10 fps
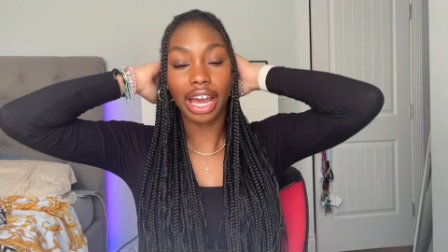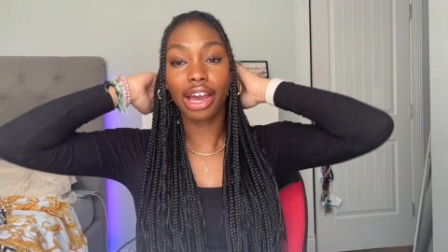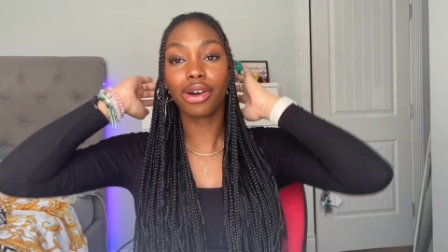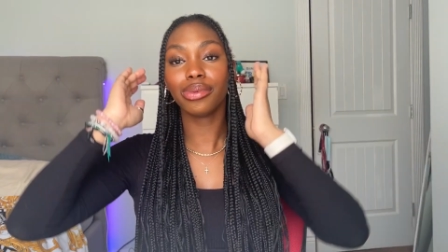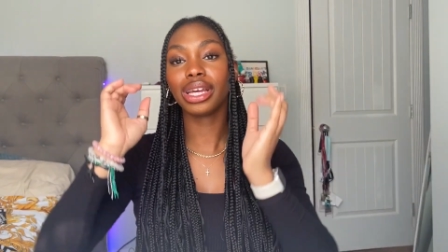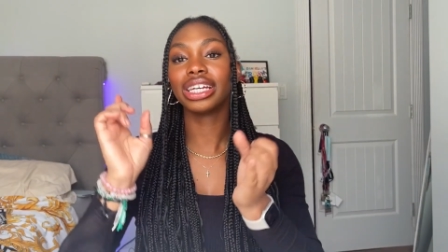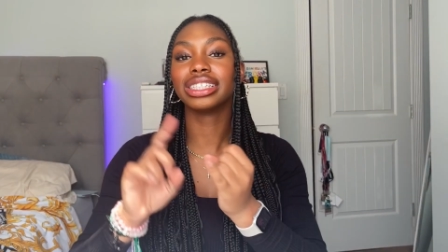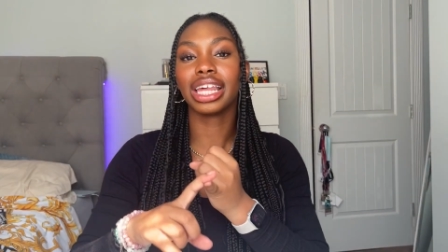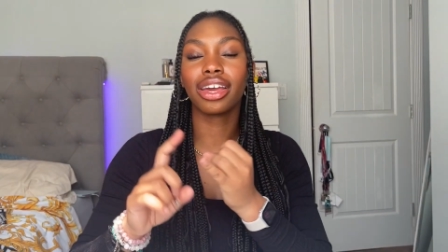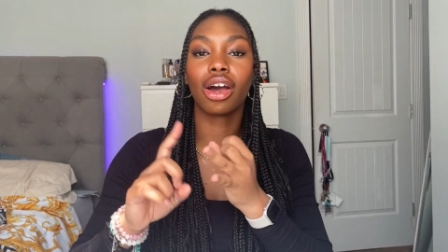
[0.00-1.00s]
I hope you guys
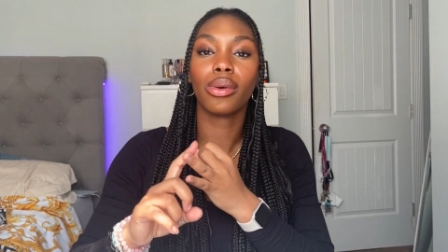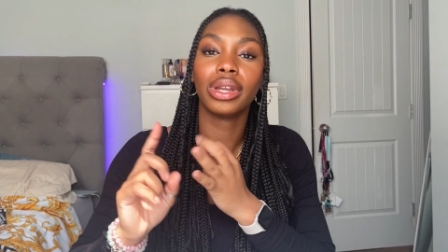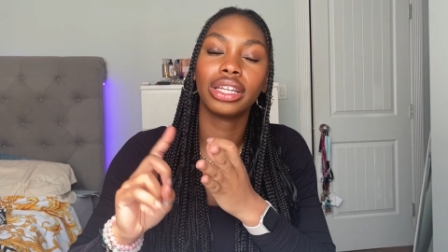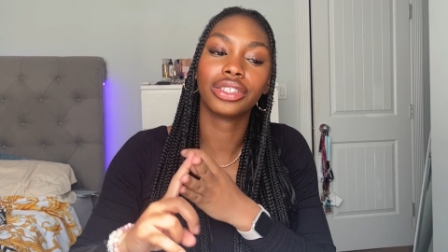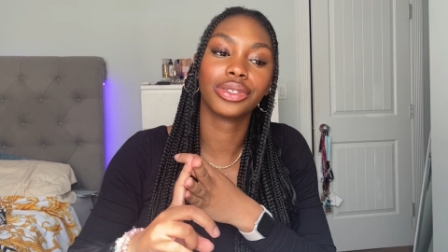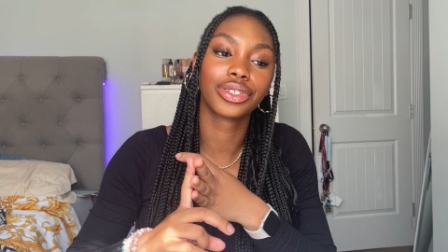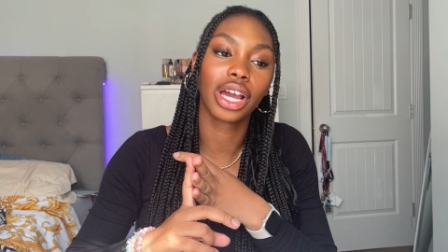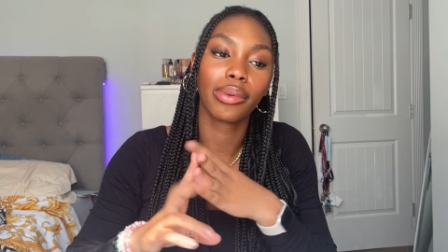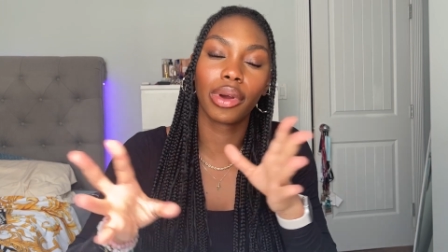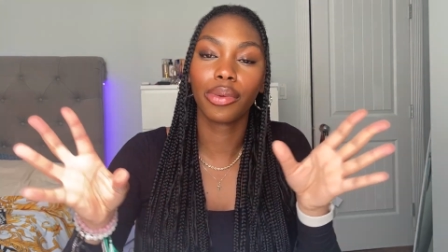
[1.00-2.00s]
like, comment, and
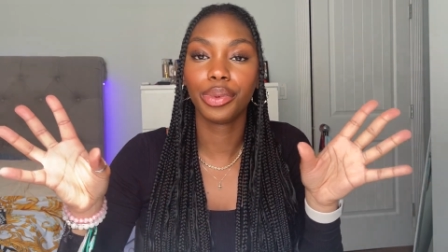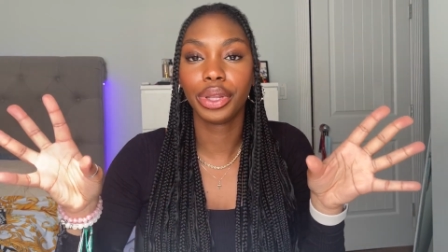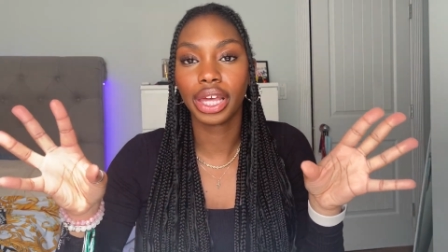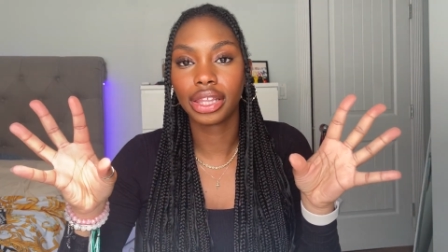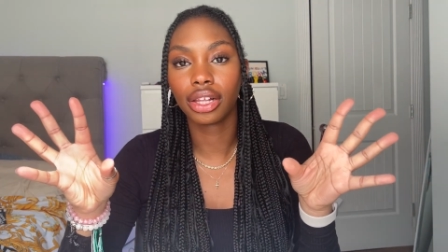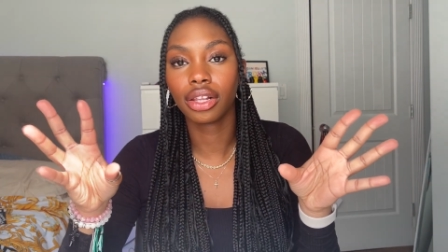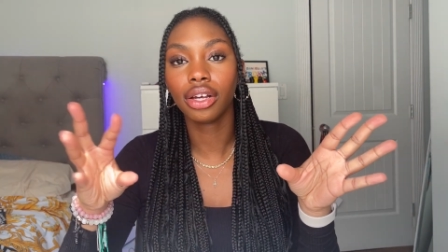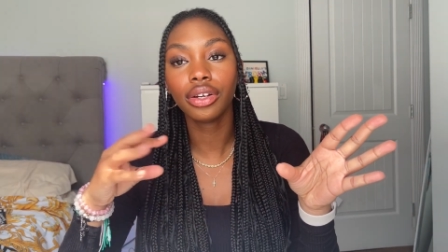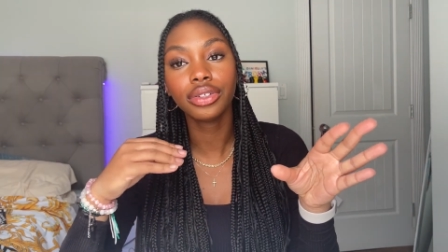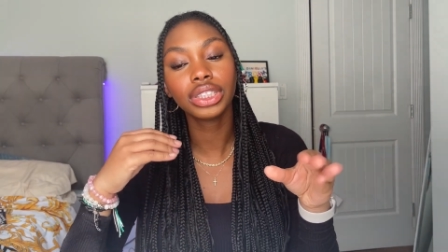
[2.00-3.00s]
subscribe. I hope you like the
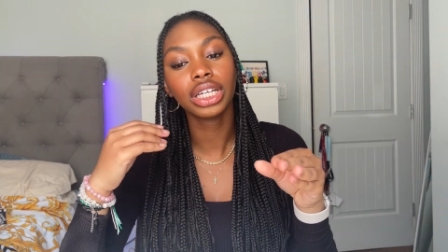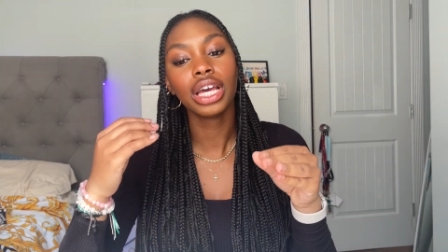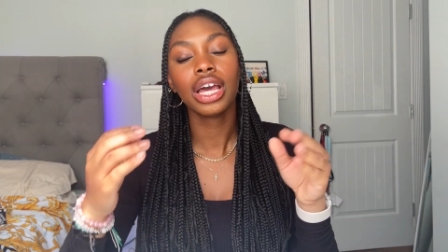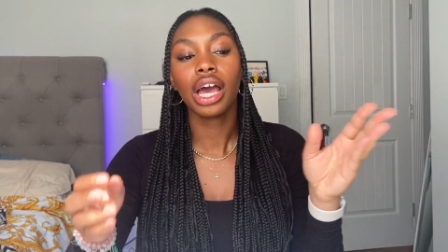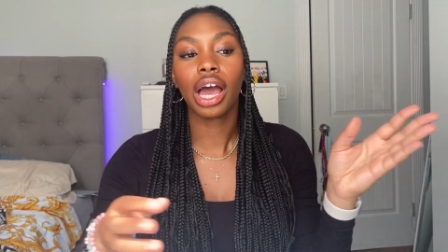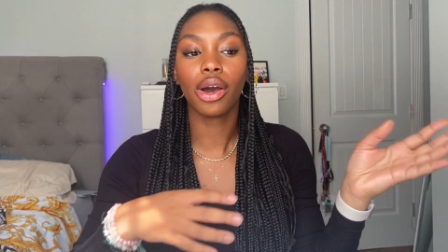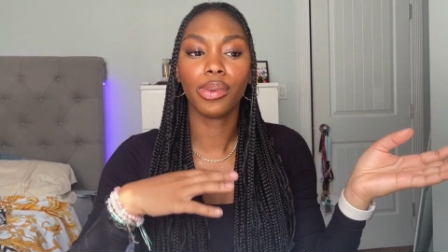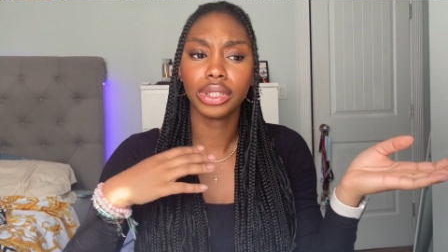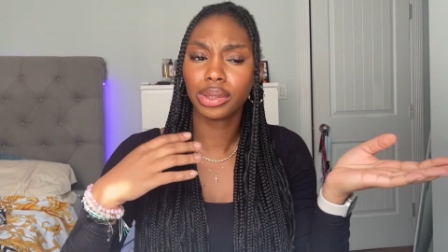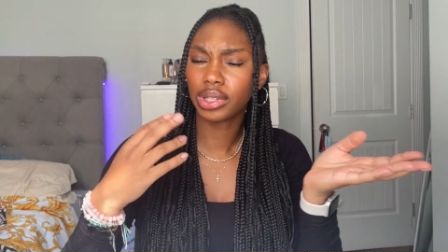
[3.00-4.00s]
clothes. I hope
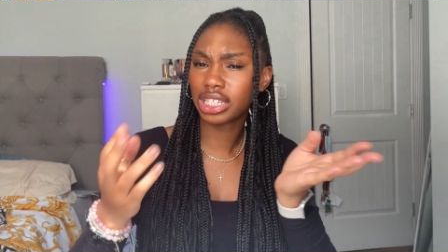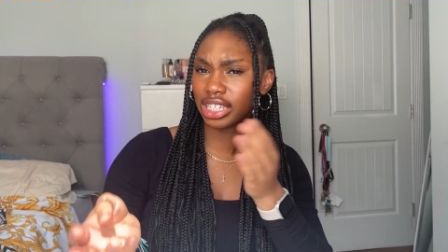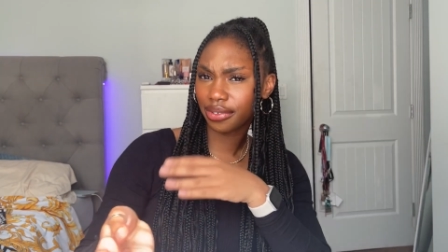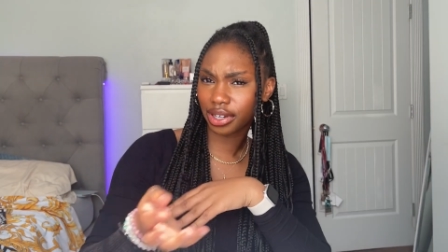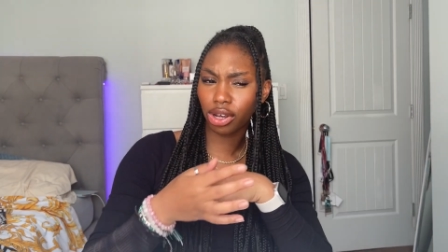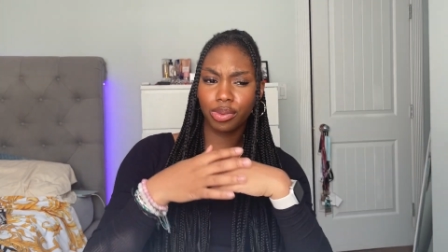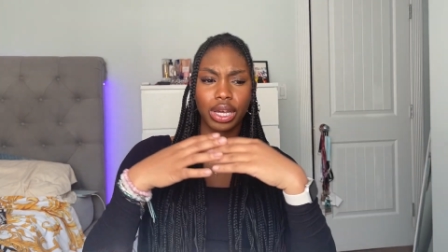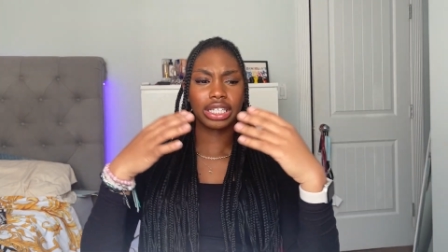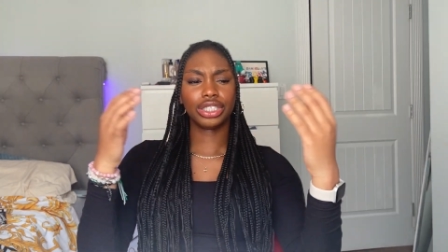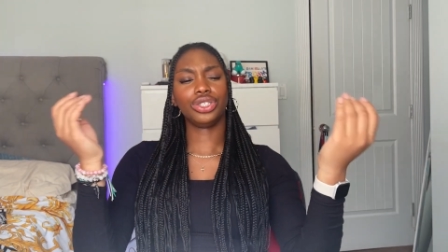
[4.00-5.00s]
it's something different. I hope you
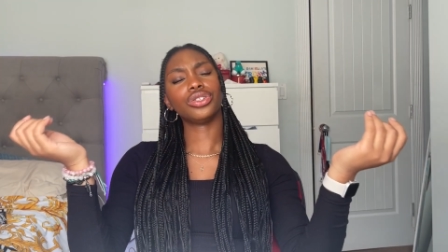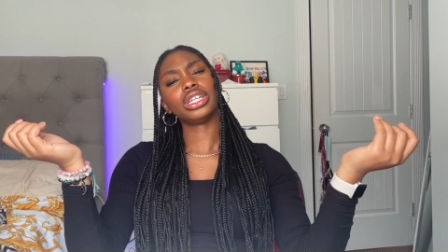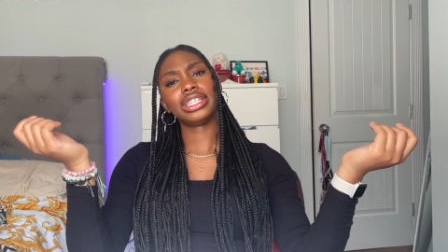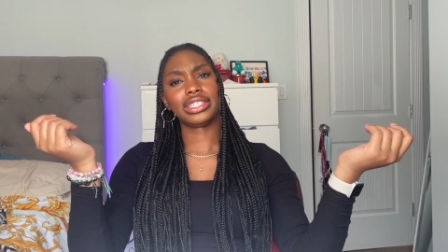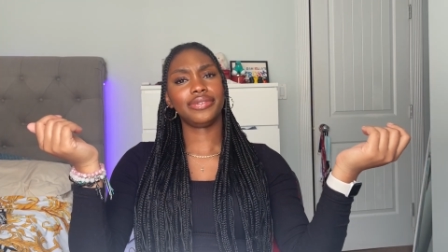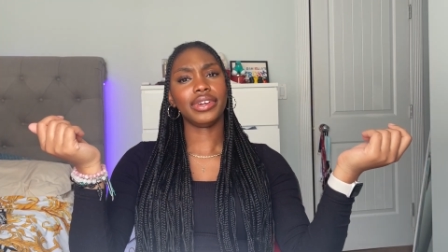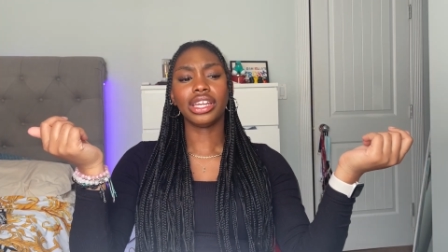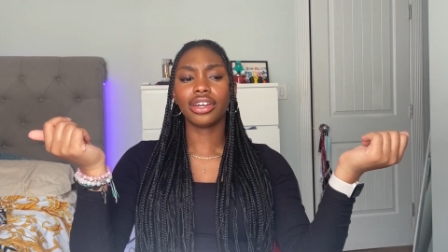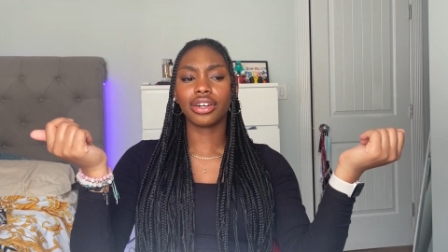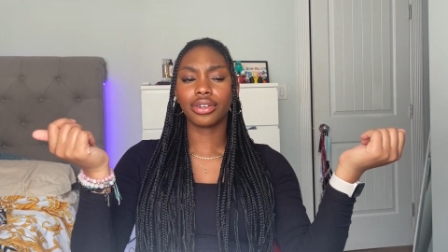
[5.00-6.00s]
guys enjoyed this
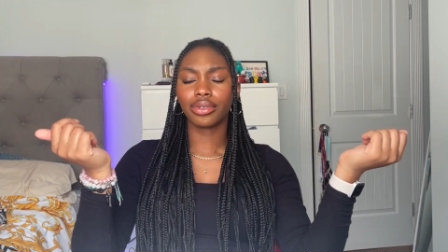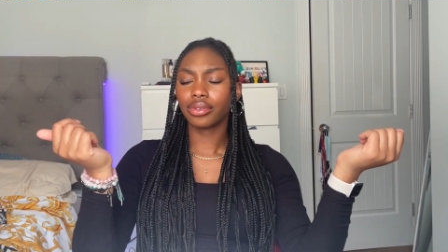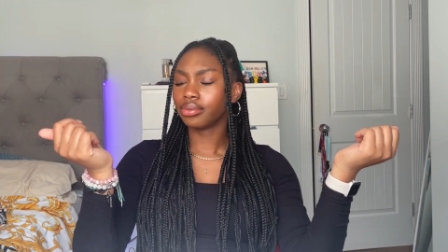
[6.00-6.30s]
video.